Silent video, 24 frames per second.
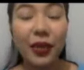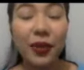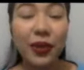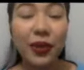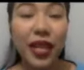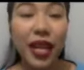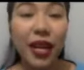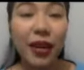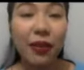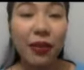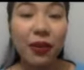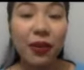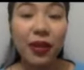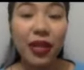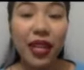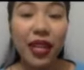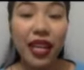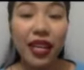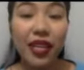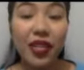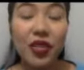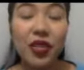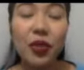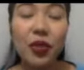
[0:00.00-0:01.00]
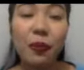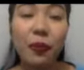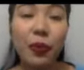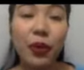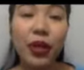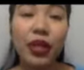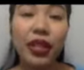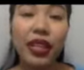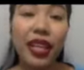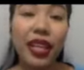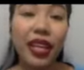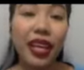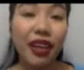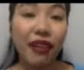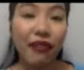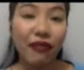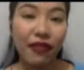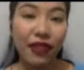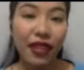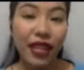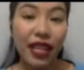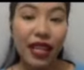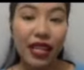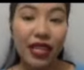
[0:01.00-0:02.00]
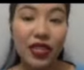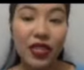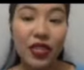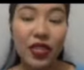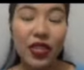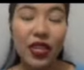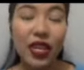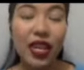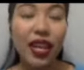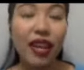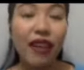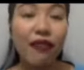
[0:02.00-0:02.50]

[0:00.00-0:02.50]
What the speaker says: you now collect supporting evidence,